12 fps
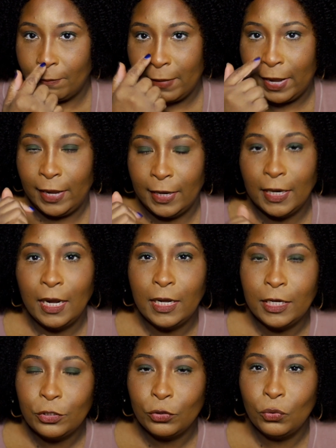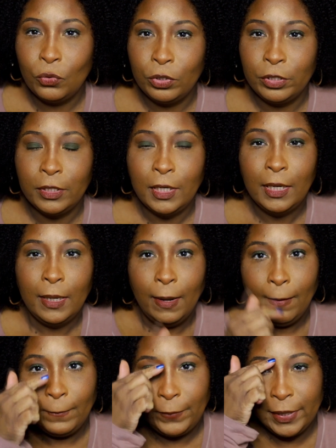my contour,
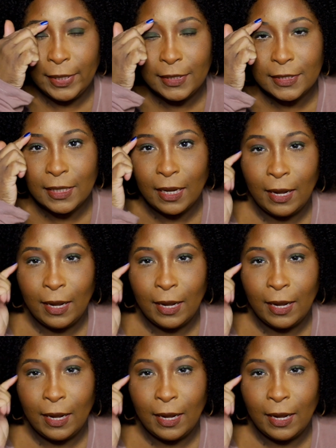but